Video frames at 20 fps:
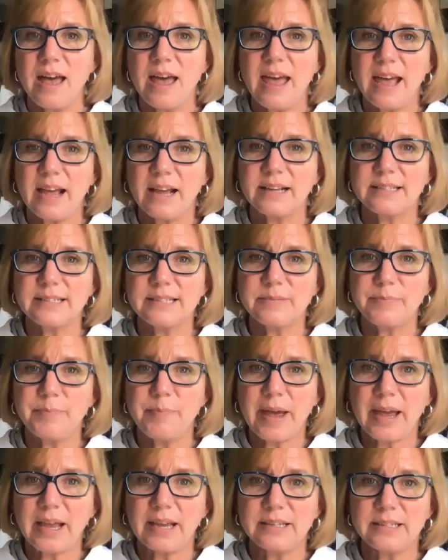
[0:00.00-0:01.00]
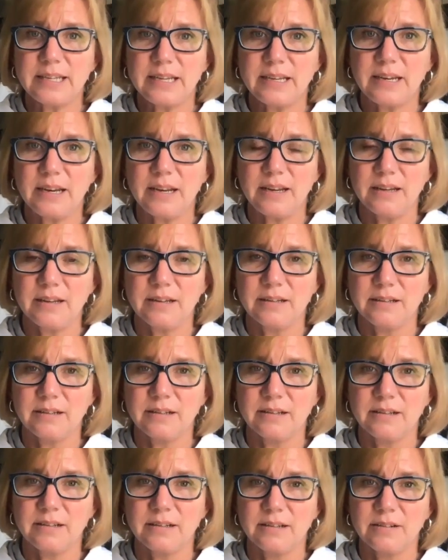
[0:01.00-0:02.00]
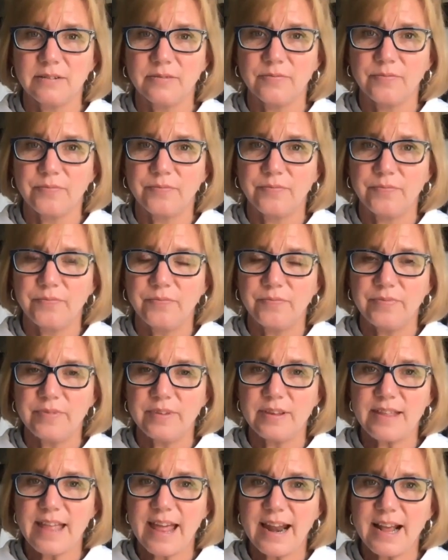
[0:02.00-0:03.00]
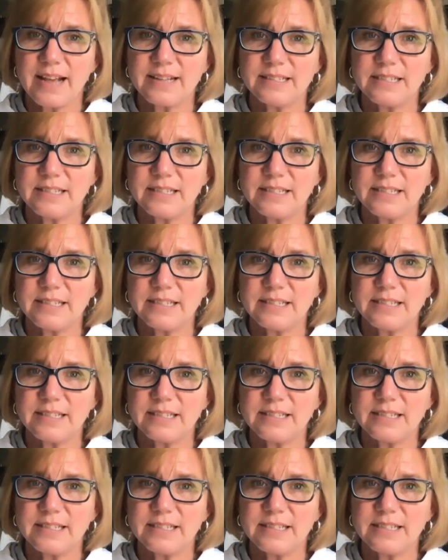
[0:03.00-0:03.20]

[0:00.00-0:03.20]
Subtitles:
Expected. And that has